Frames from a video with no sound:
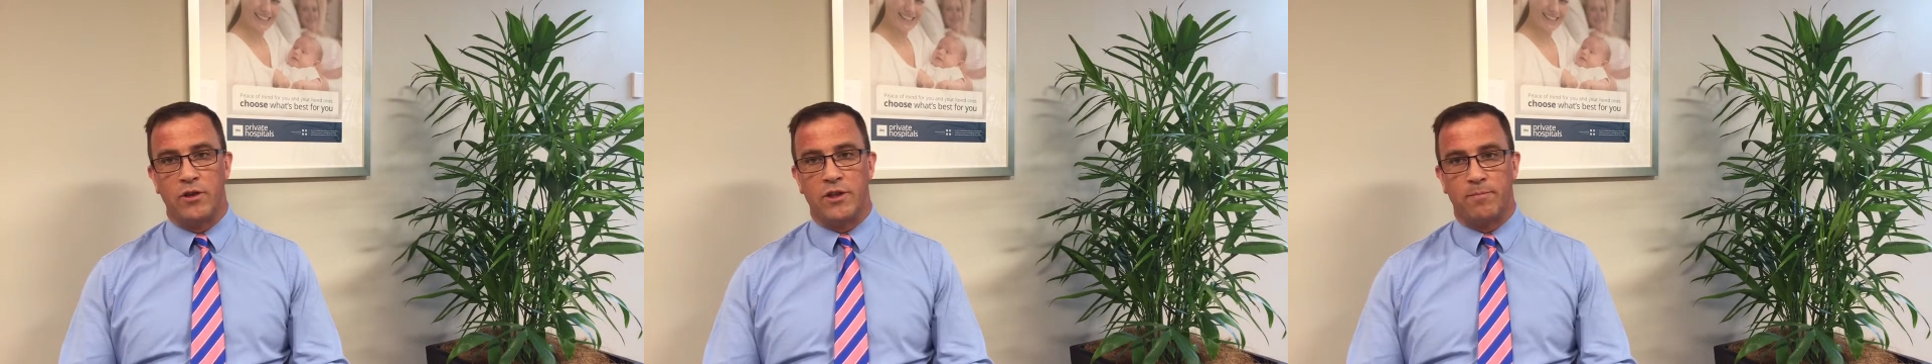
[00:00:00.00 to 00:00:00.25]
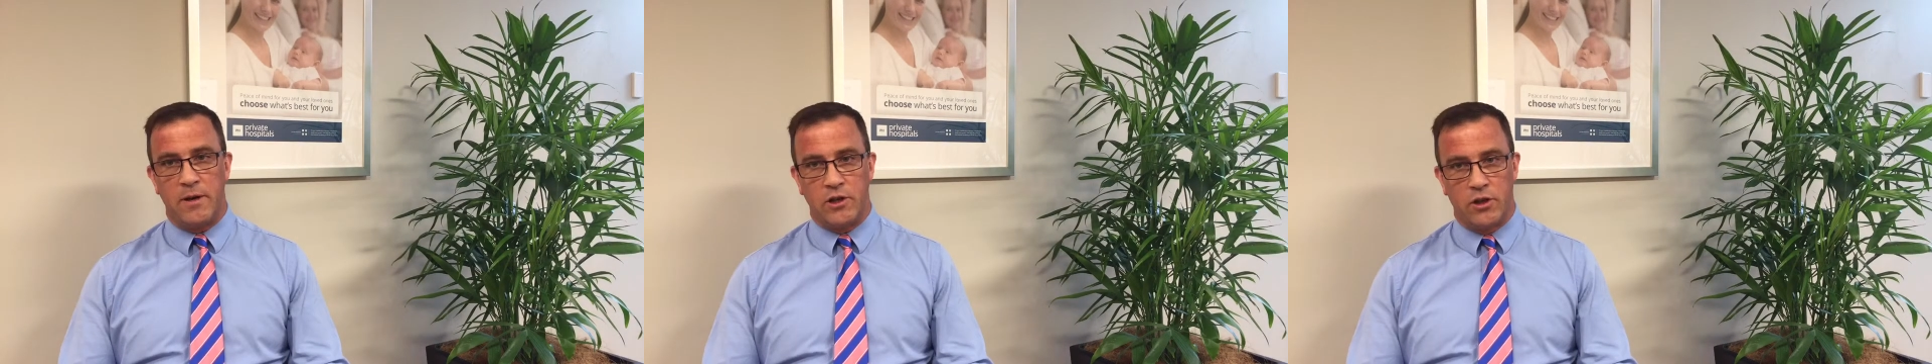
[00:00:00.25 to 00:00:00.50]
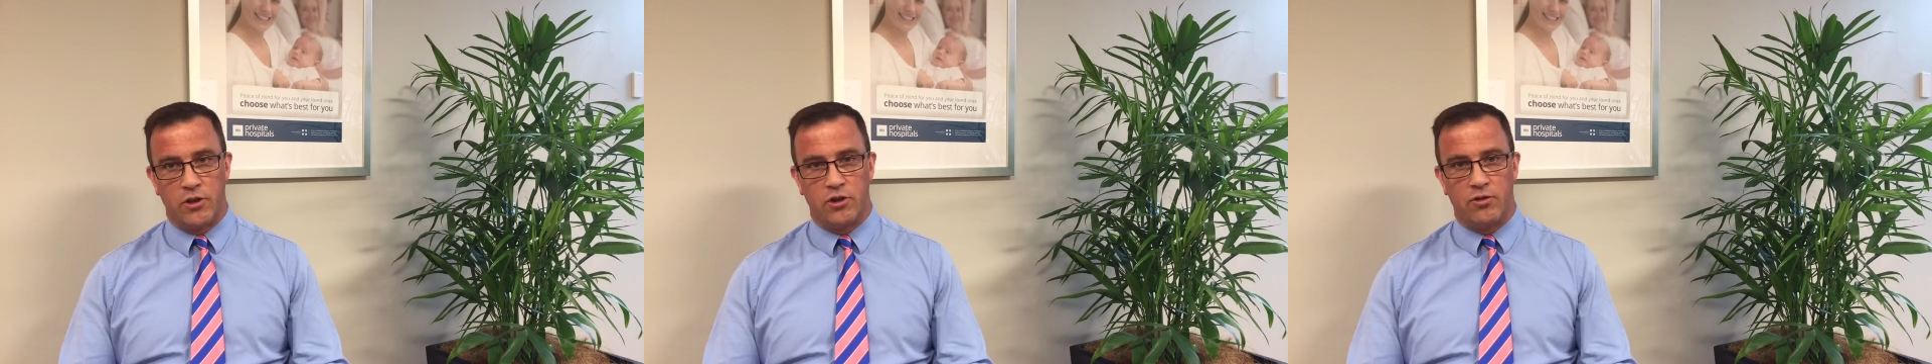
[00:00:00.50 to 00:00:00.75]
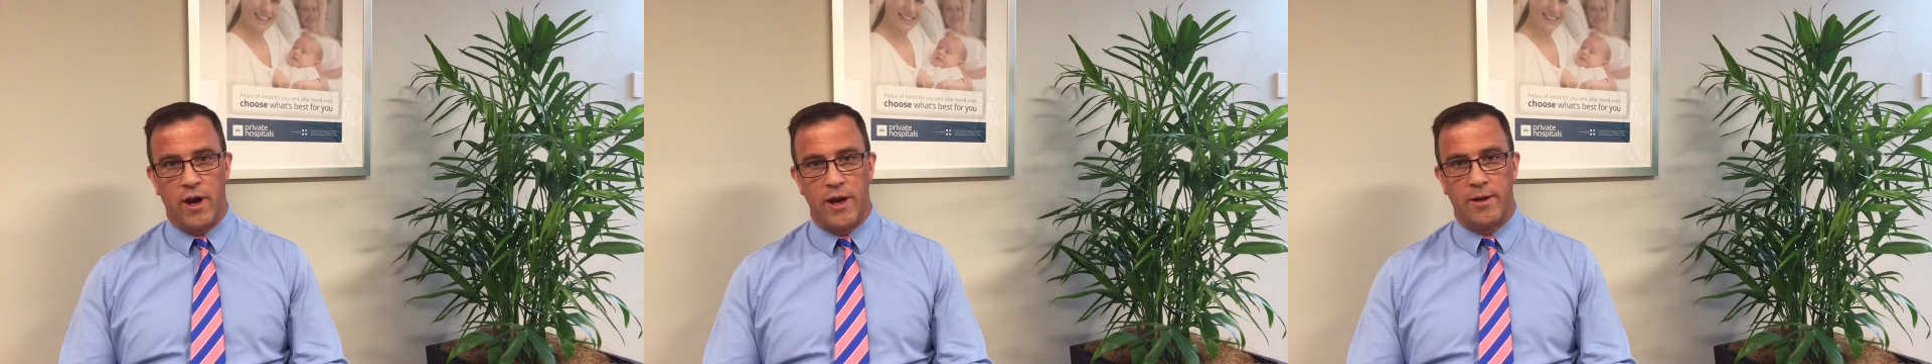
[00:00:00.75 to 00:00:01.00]
specialist
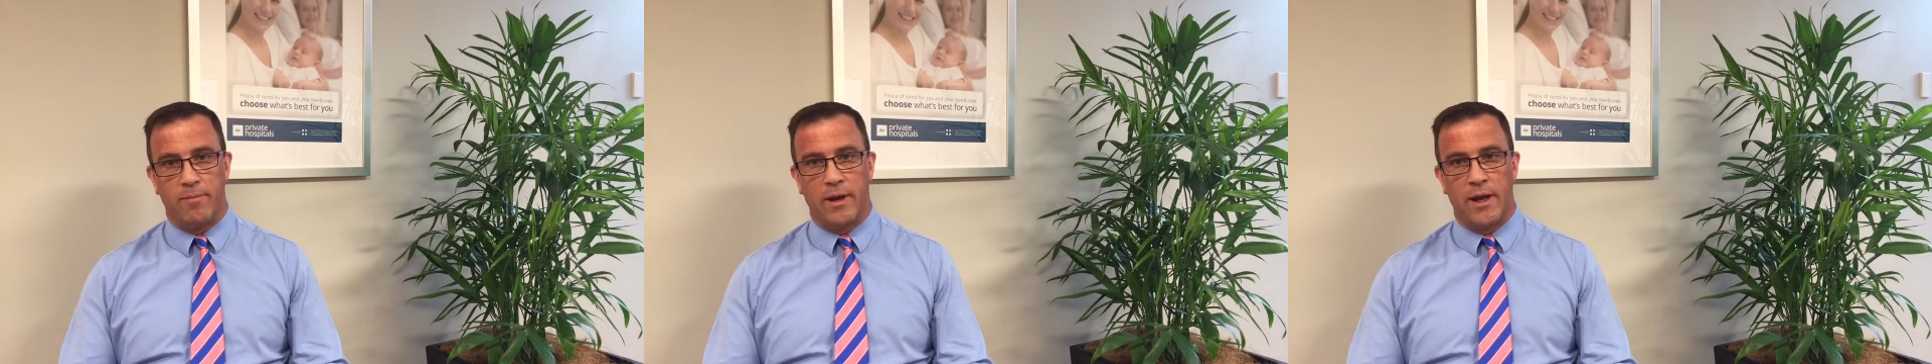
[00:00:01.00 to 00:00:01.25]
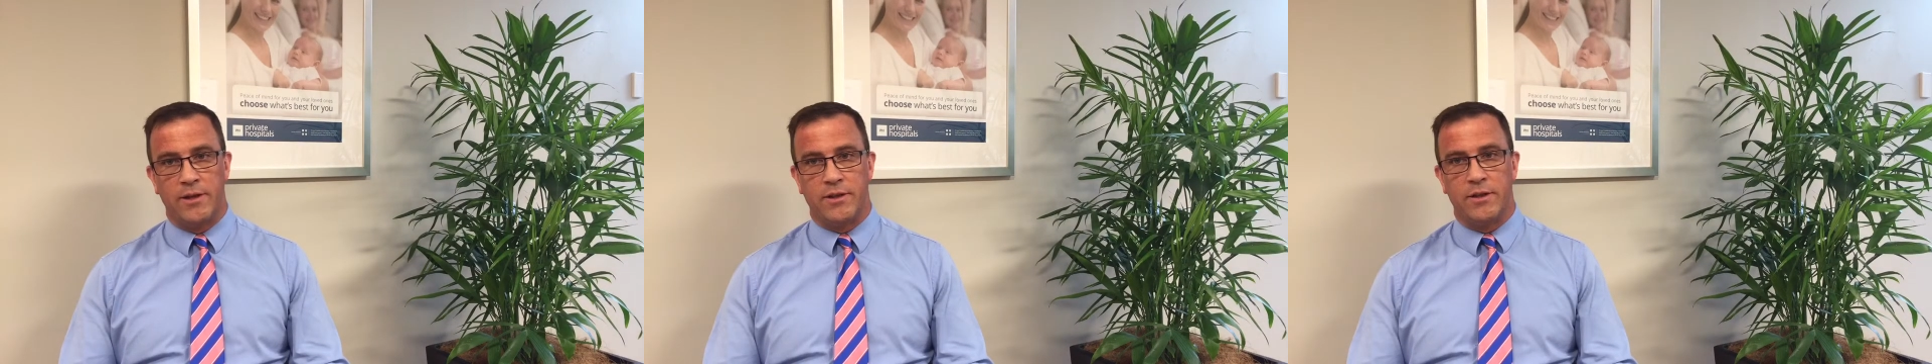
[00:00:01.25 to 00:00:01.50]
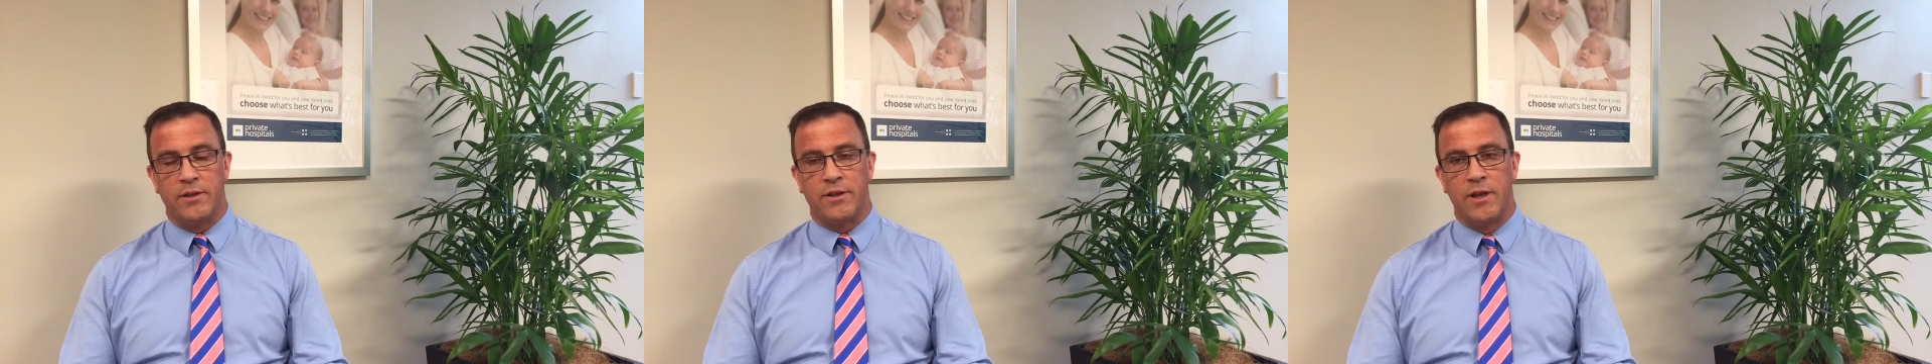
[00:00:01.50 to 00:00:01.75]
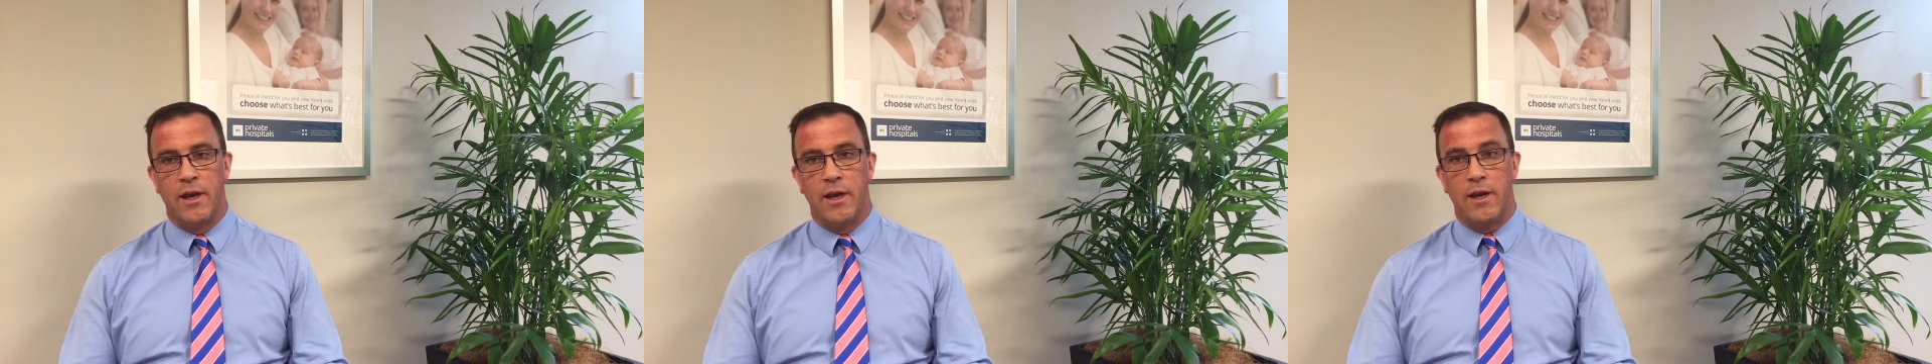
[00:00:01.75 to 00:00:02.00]
training
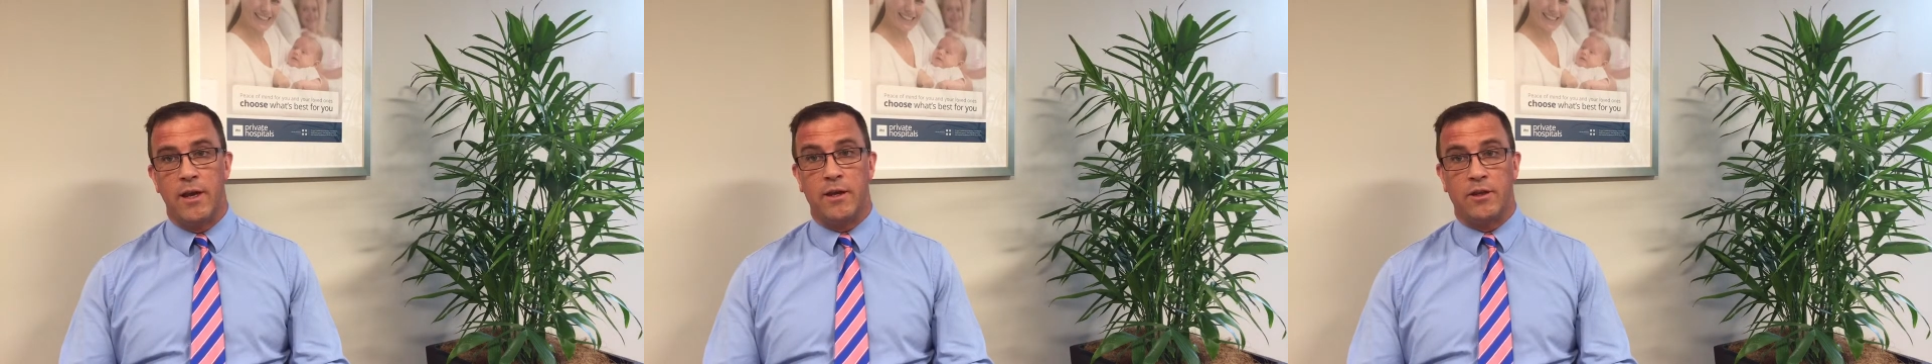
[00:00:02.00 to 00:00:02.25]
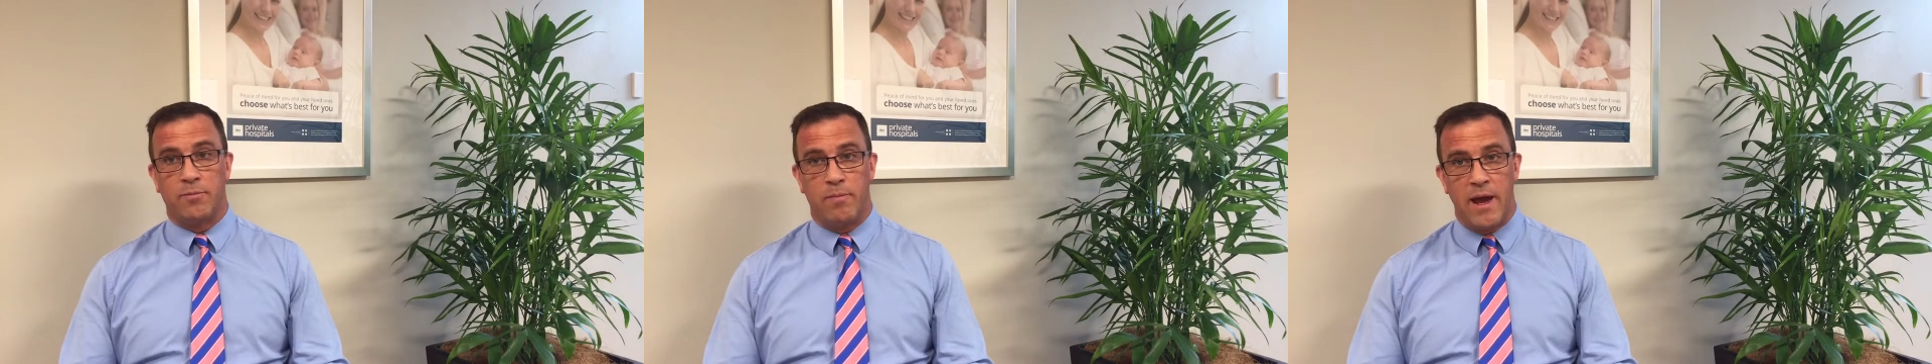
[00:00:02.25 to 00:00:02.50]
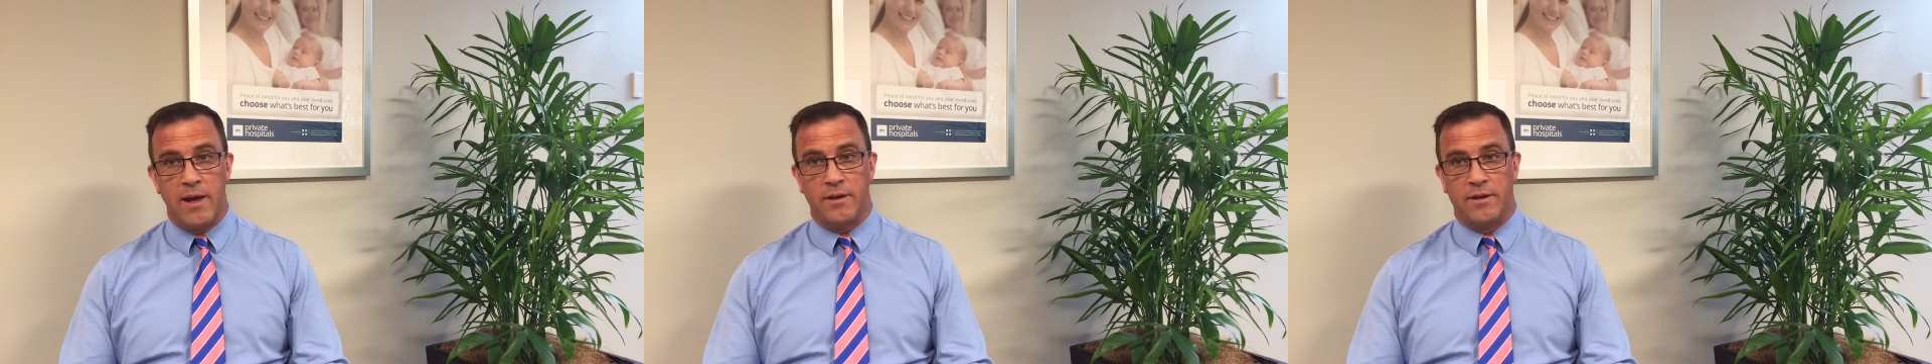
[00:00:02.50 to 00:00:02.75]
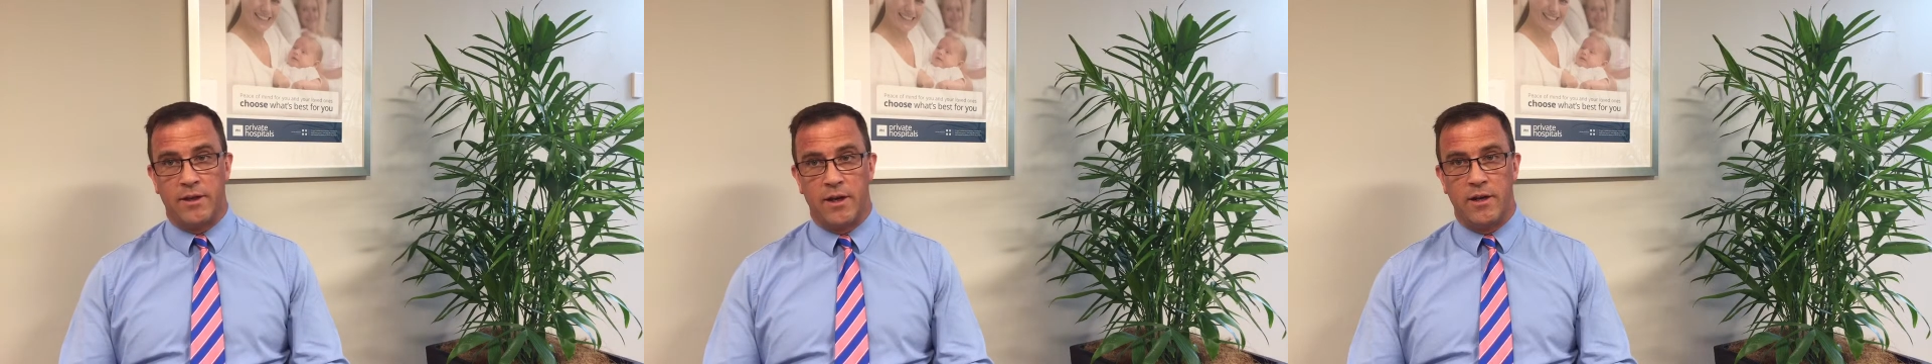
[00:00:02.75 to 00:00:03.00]
places in expanded
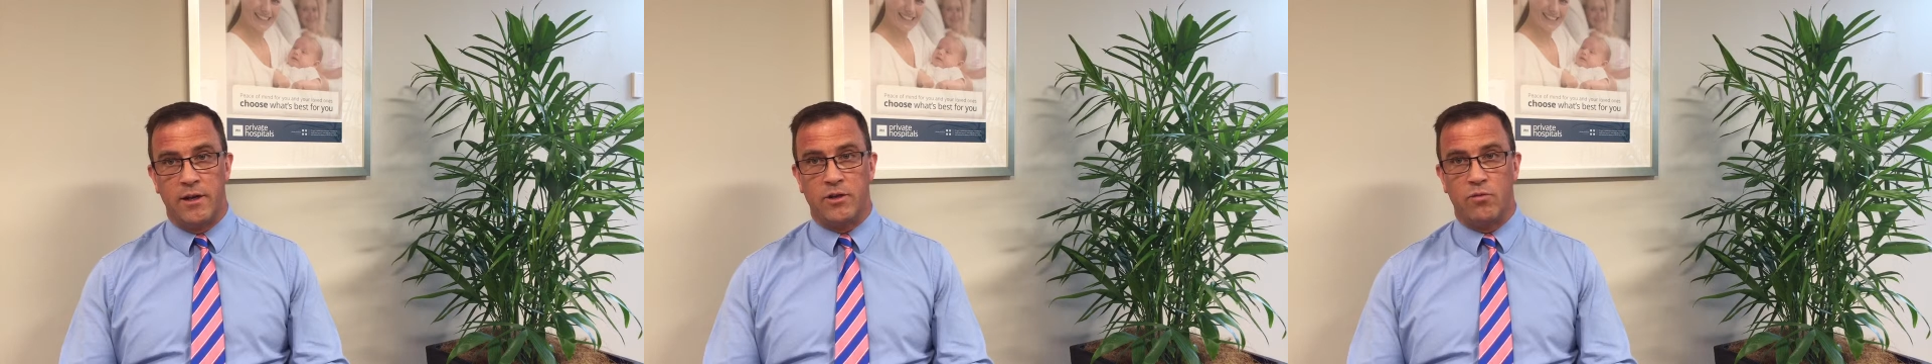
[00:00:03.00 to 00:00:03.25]
settings,